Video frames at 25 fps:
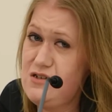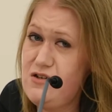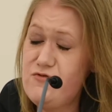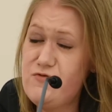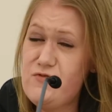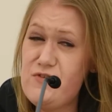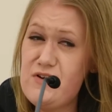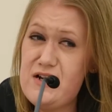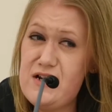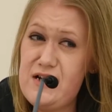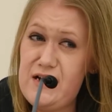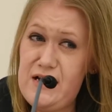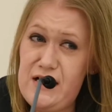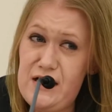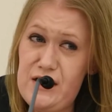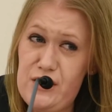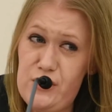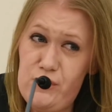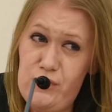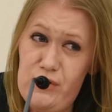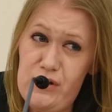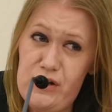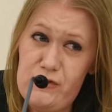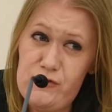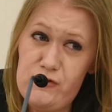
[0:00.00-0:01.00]
filling in a
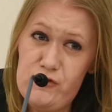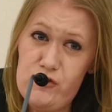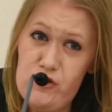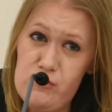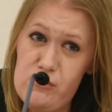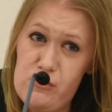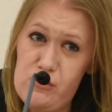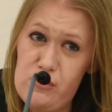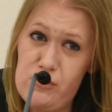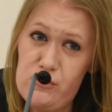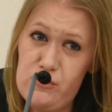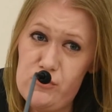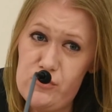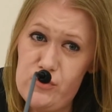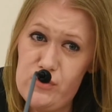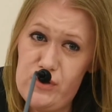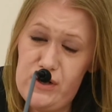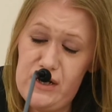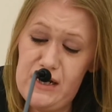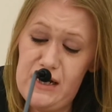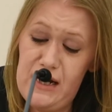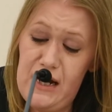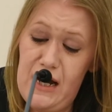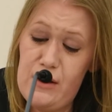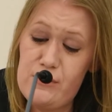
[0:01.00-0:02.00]
quick form and
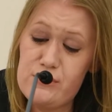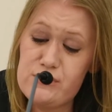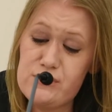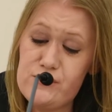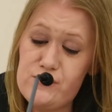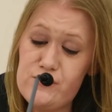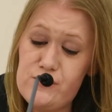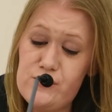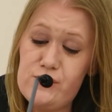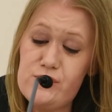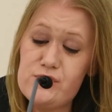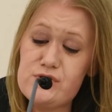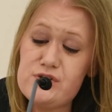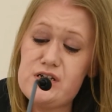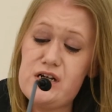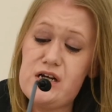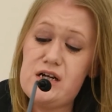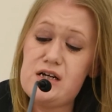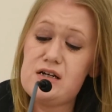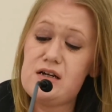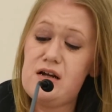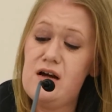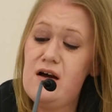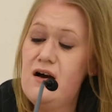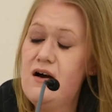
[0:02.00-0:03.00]
walking out with a
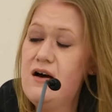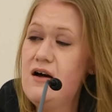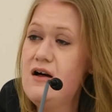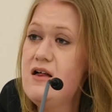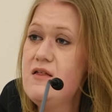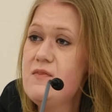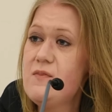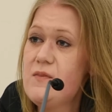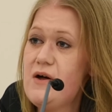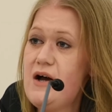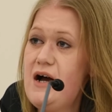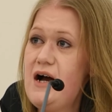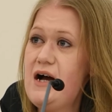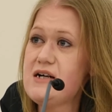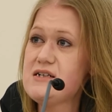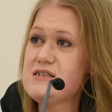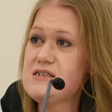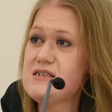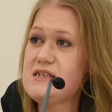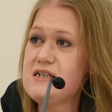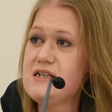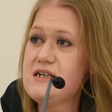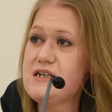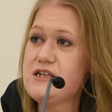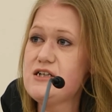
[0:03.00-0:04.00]
fortune, that
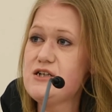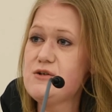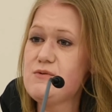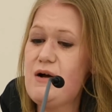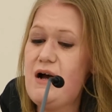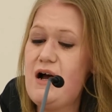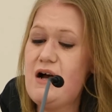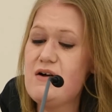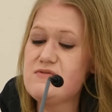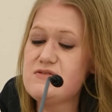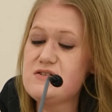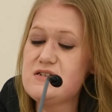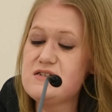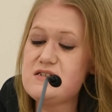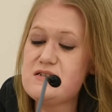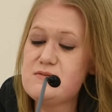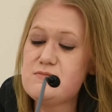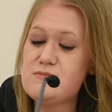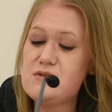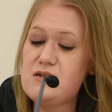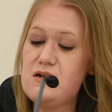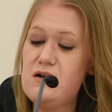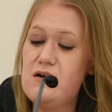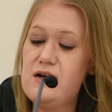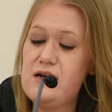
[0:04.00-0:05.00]
actually you have
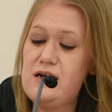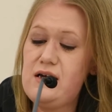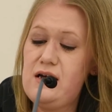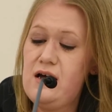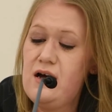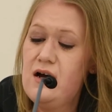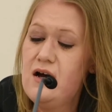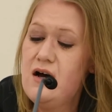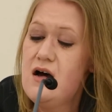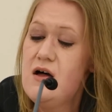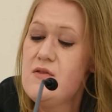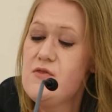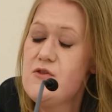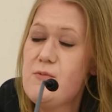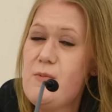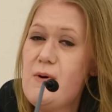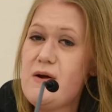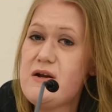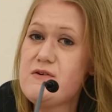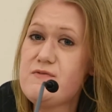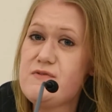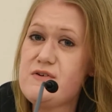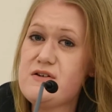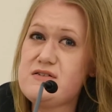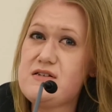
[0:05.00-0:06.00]
systems like the
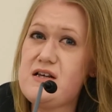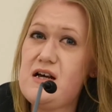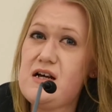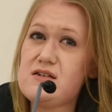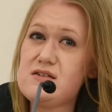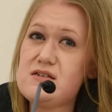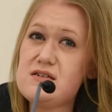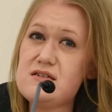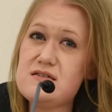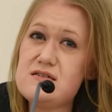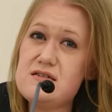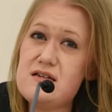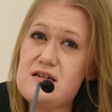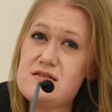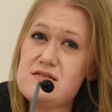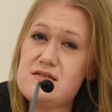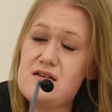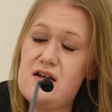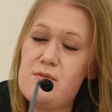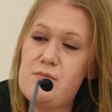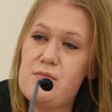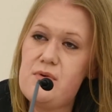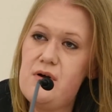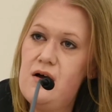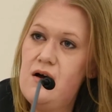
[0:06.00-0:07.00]
benefit sanction
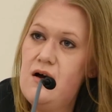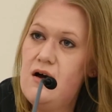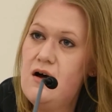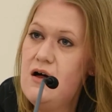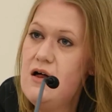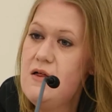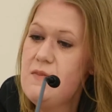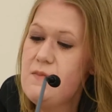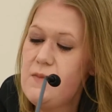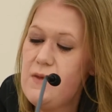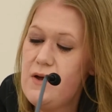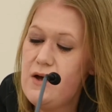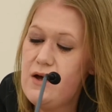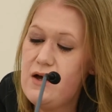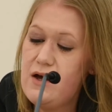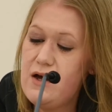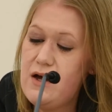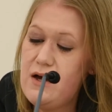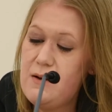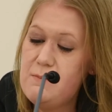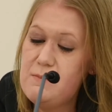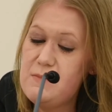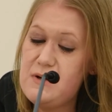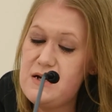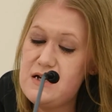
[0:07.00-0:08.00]
system
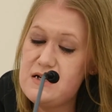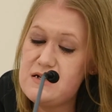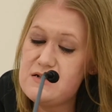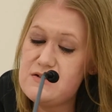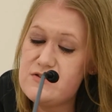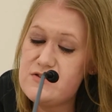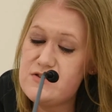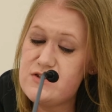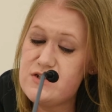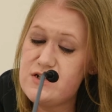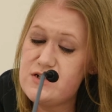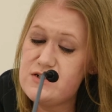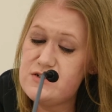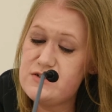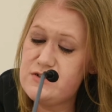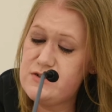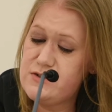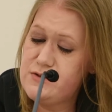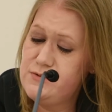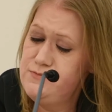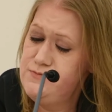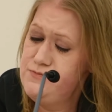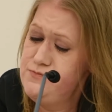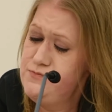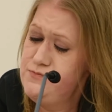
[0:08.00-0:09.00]
that means that